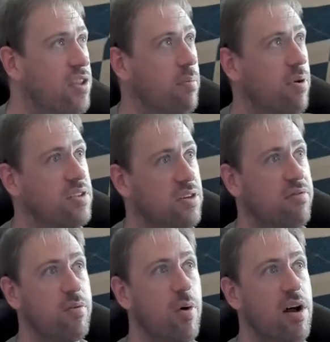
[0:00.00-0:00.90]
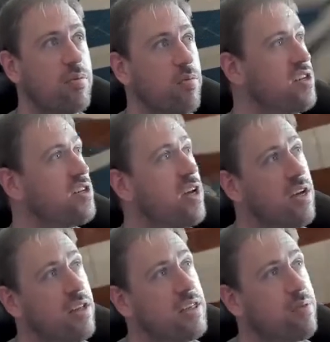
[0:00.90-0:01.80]
the apostrophe one, which
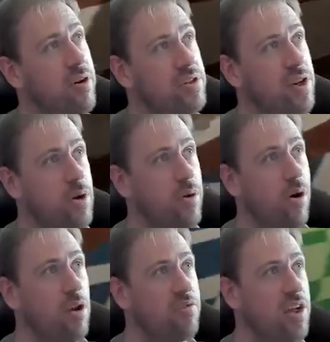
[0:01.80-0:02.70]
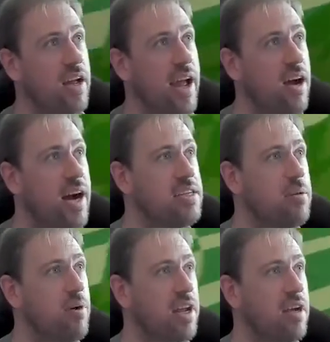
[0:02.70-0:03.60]
this one will show you all of the AI
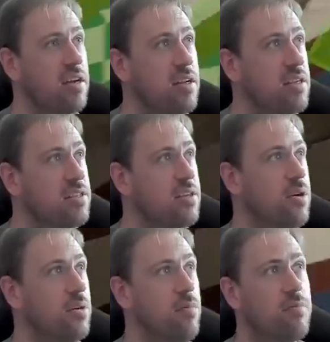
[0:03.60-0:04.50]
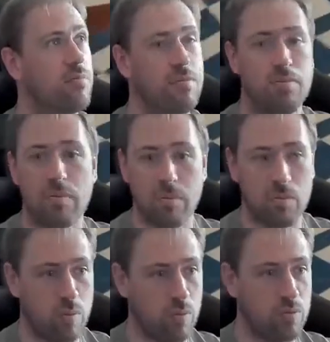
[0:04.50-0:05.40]
debugging. So
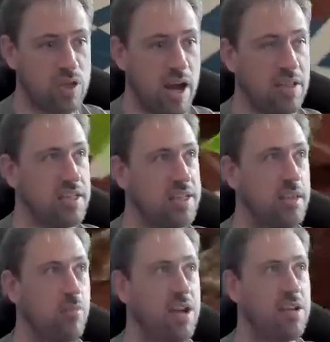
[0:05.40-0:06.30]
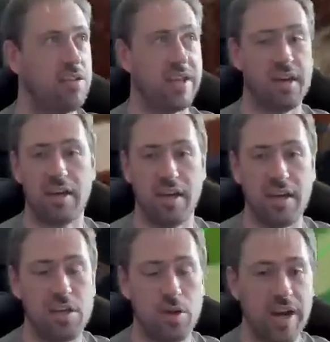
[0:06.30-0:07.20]
tying this in with like a
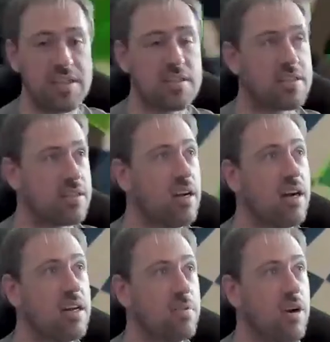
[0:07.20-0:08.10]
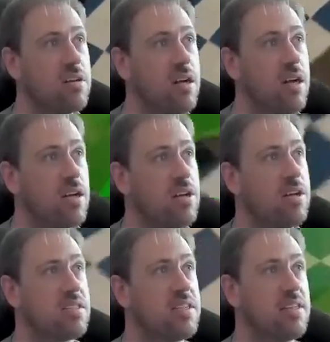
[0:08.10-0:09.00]
EQS as well,
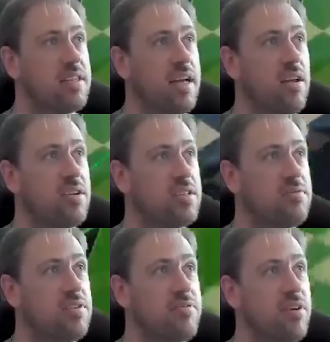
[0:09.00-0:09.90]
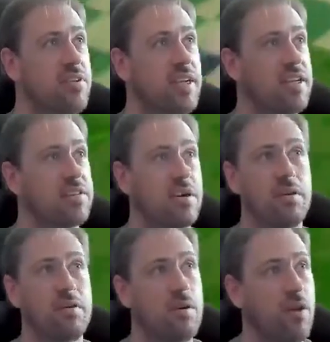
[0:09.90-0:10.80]
you can start to get lots of different things
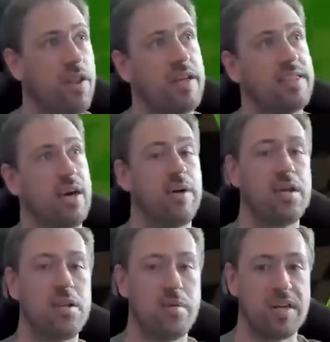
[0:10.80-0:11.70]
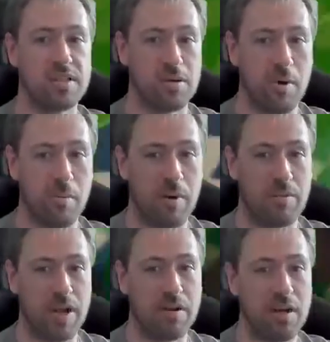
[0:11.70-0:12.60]
on, oh, there's our EQS sort of pop
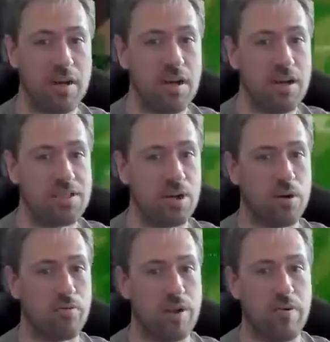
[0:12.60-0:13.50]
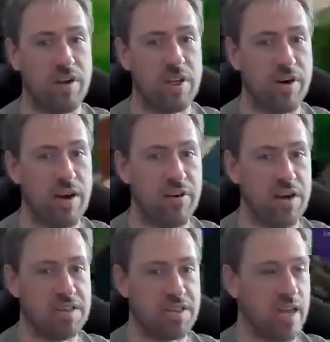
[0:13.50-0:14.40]
up now. So really great for
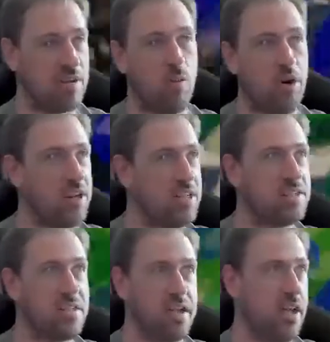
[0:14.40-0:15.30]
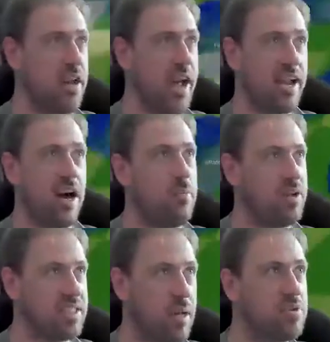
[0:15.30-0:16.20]
understanding what it is that an AI
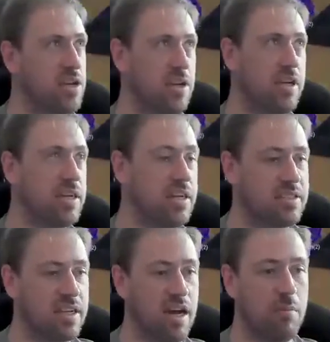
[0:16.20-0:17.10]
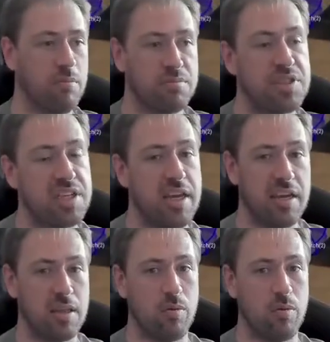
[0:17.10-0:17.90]
perception is seeing in